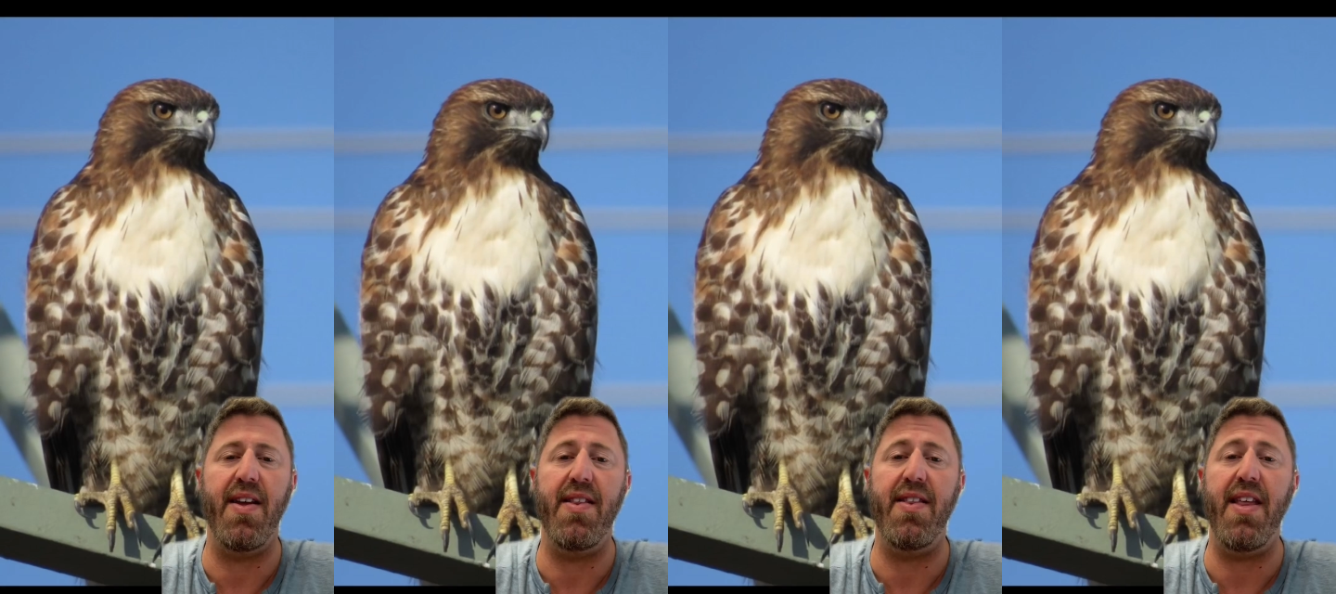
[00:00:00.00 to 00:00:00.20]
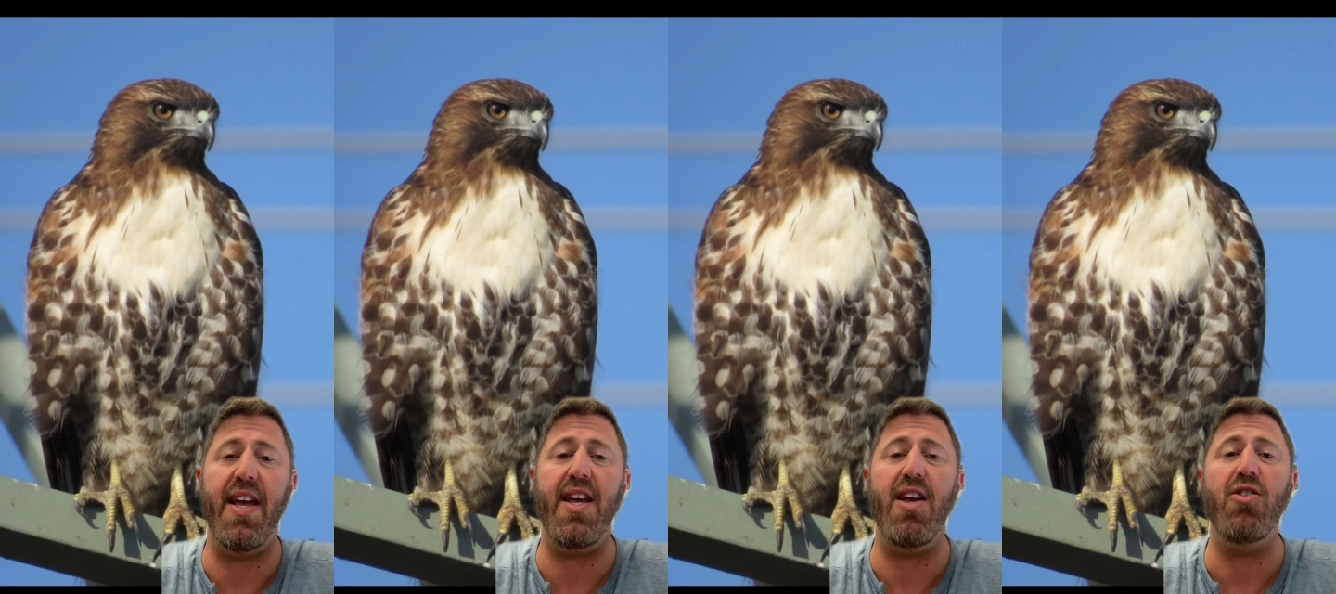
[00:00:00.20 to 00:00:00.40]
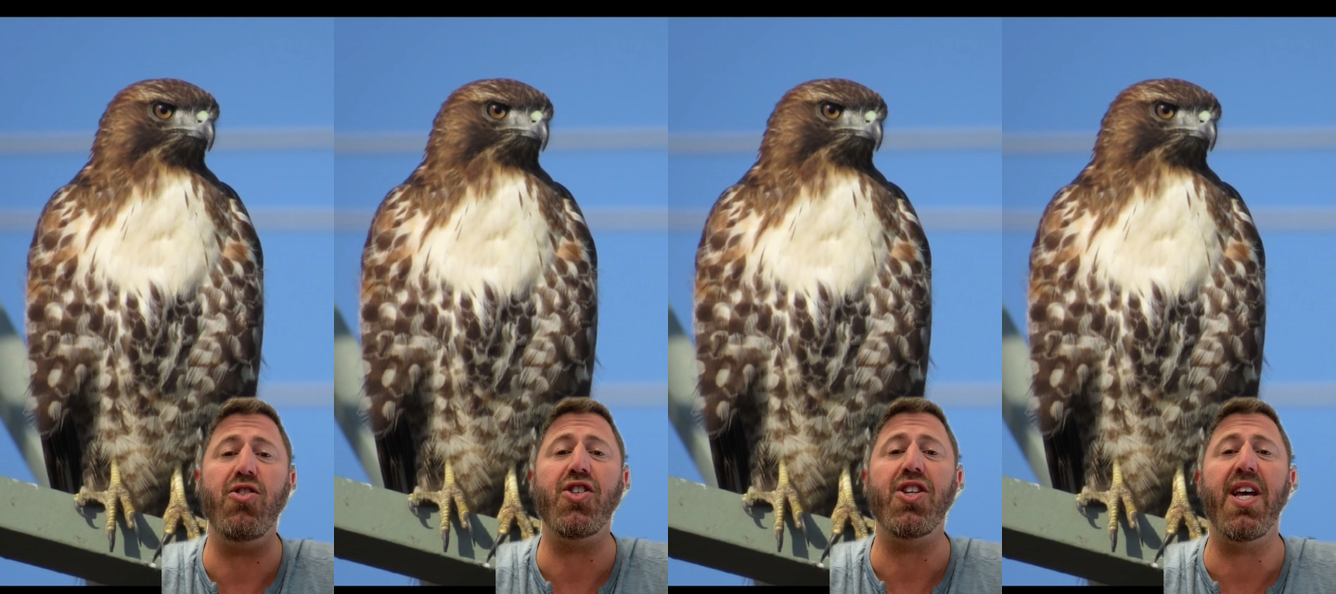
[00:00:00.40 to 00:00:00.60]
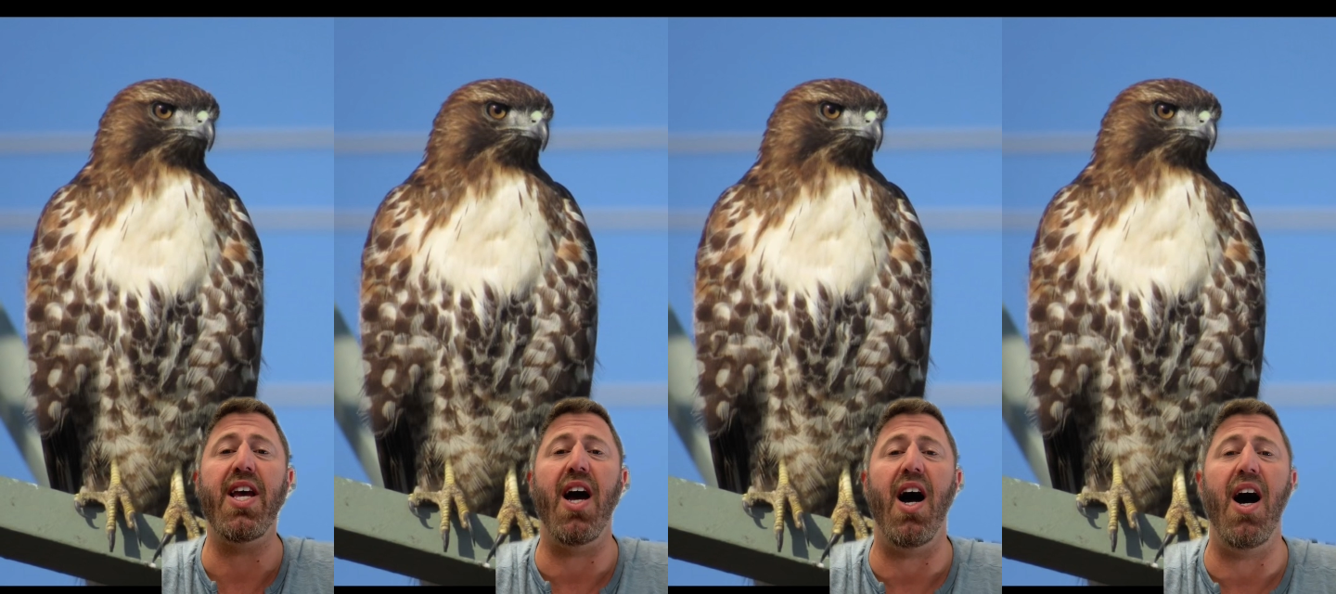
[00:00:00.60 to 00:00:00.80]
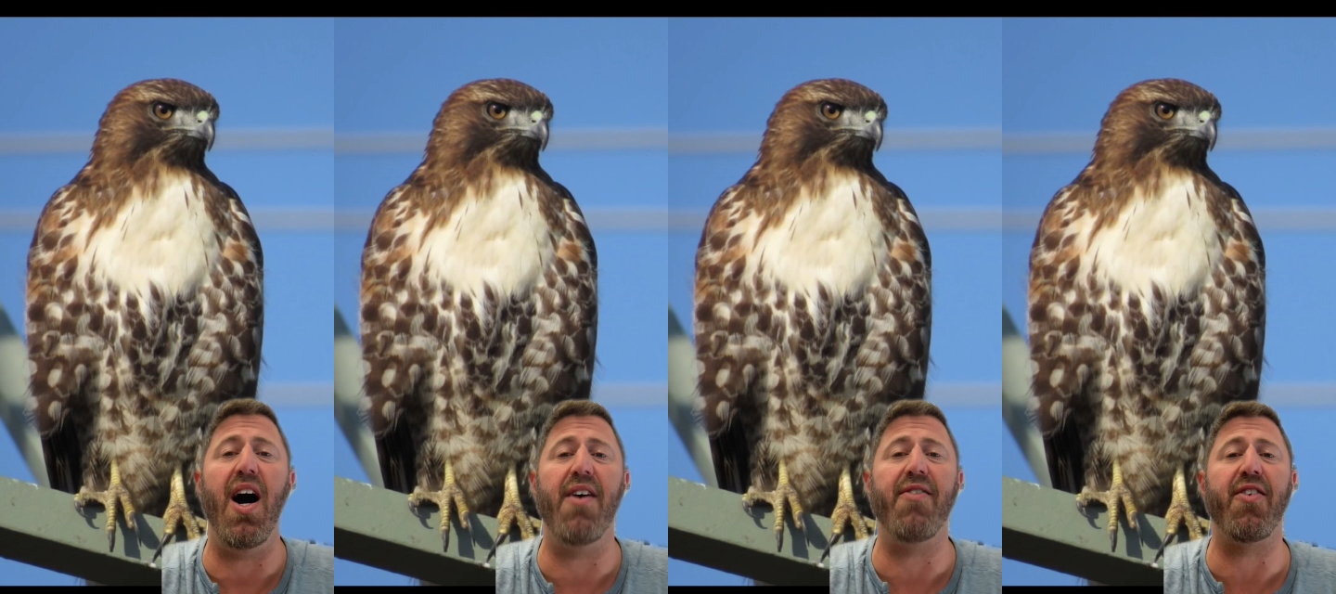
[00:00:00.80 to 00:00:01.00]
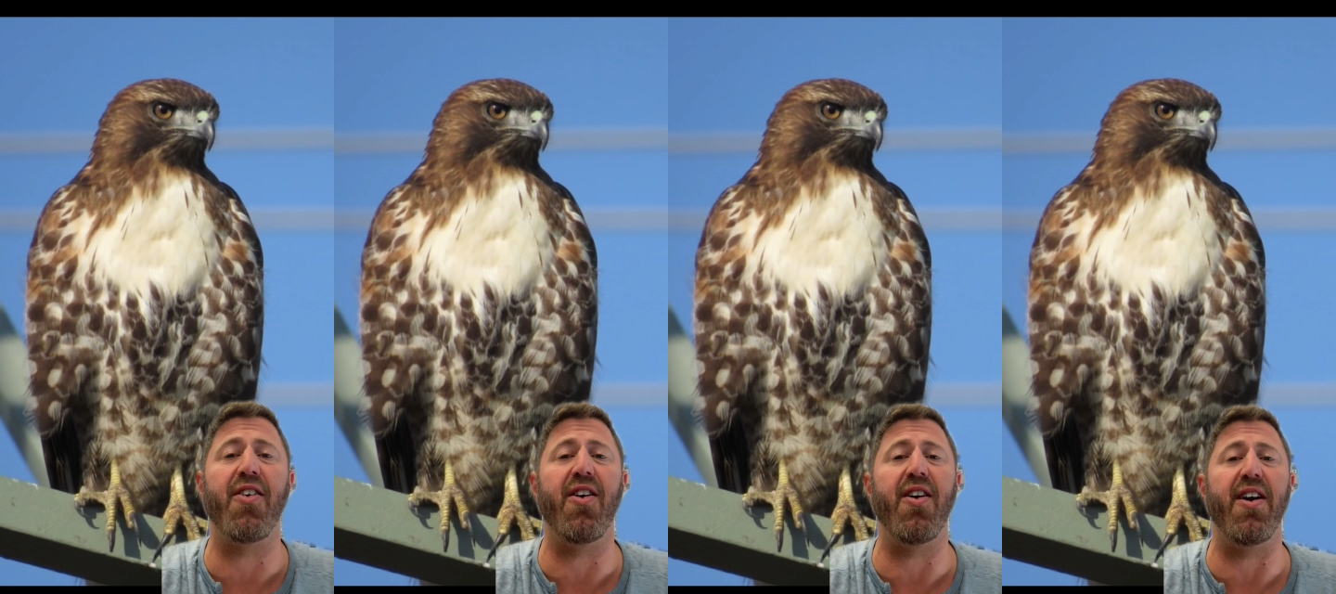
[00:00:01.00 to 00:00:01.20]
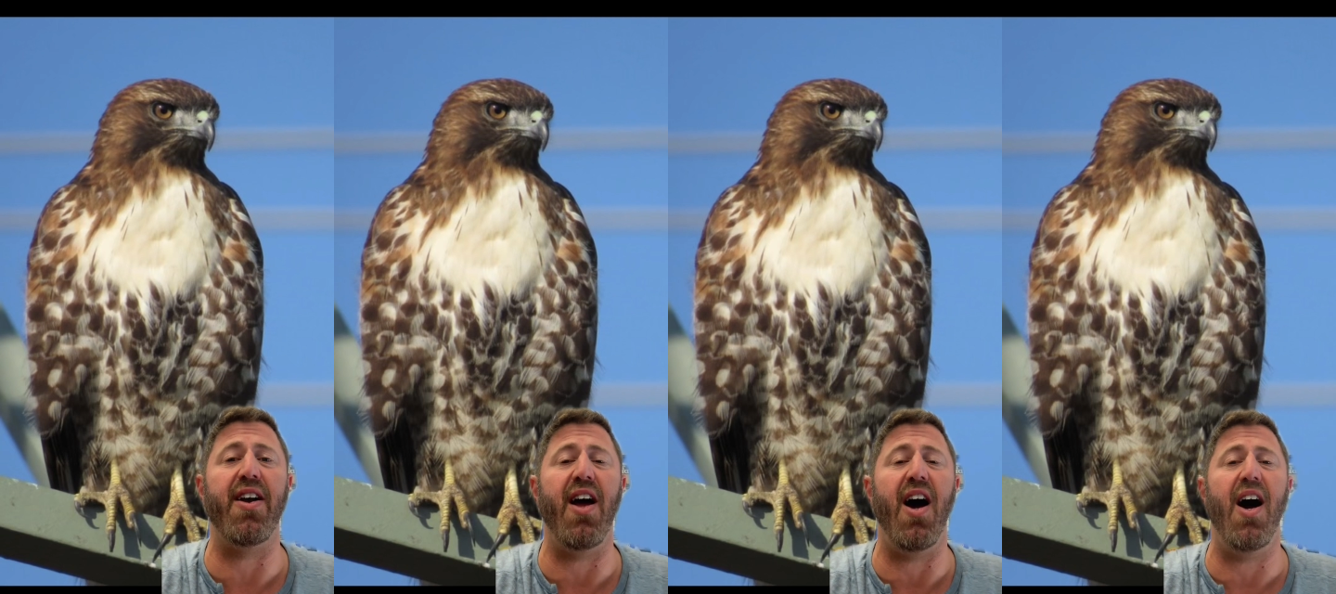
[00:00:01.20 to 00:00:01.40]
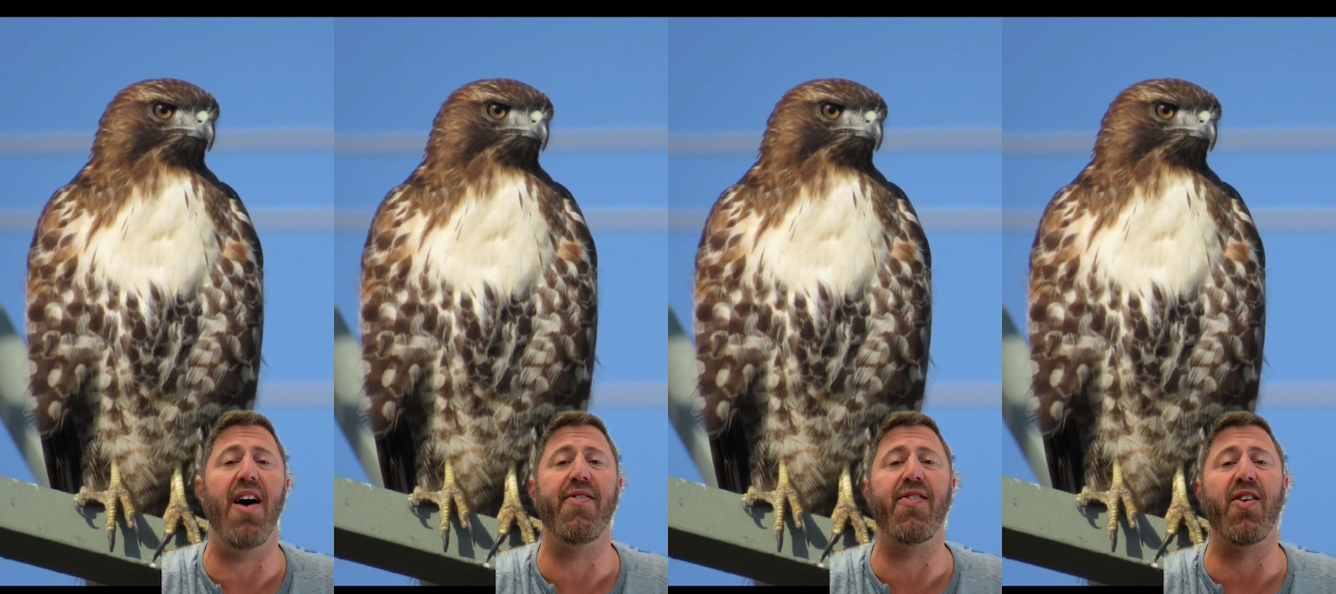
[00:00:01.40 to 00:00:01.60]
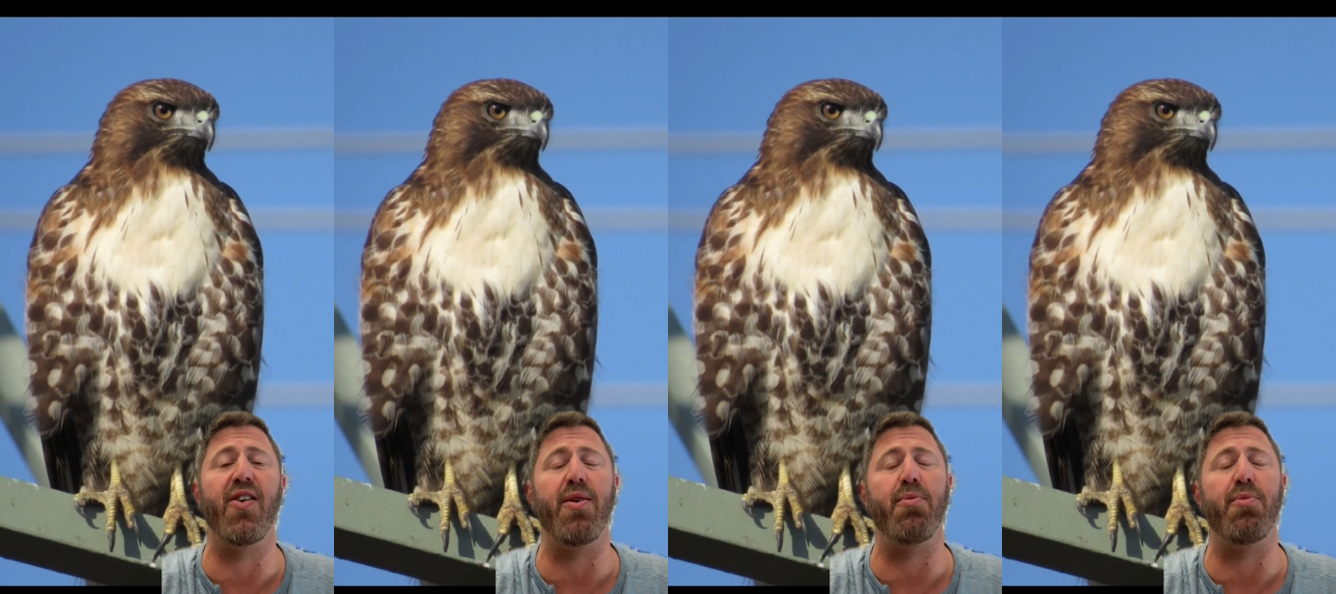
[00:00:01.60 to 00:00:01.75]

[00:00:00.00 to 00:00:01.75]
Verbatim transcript: They usually hover and hover